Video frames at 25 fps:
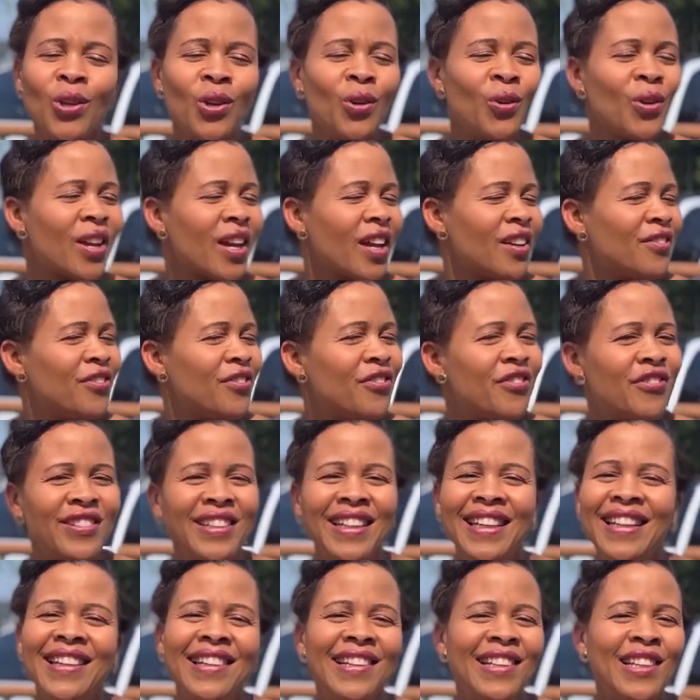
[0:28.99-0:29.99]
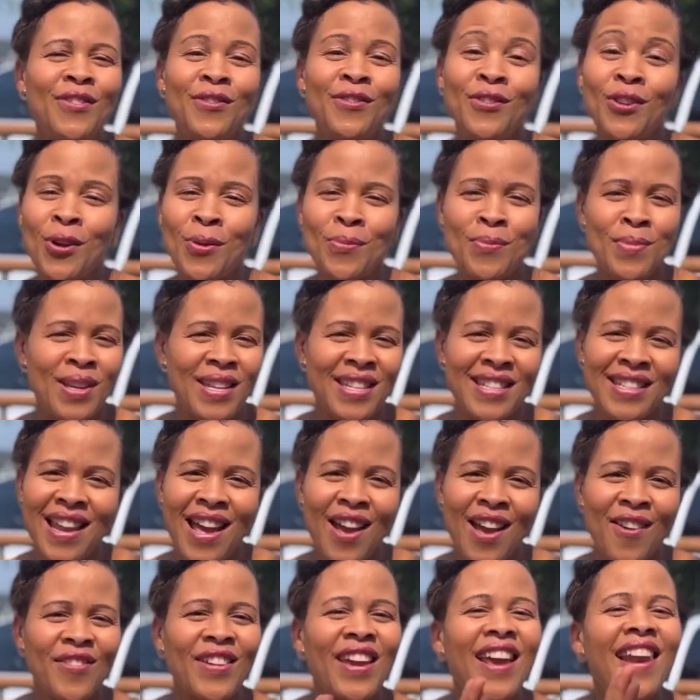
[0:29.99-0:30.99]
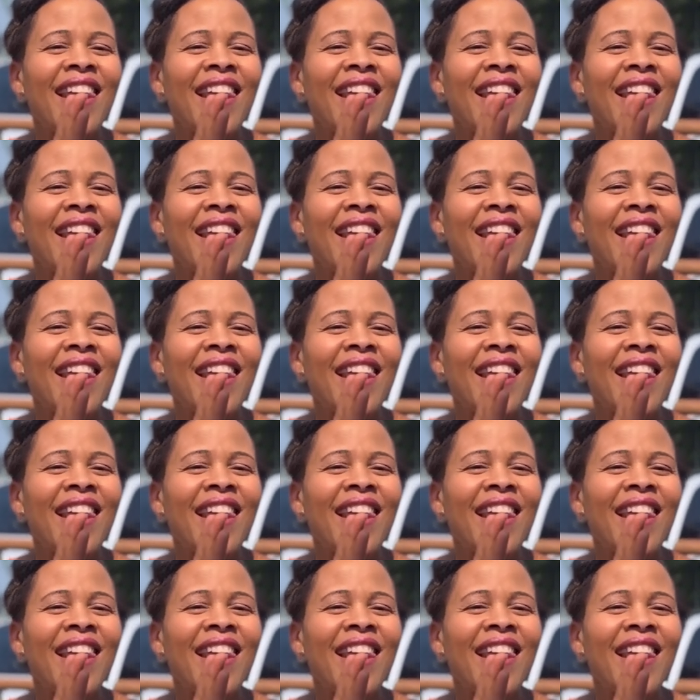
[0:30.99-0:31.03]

you can freely live your best life,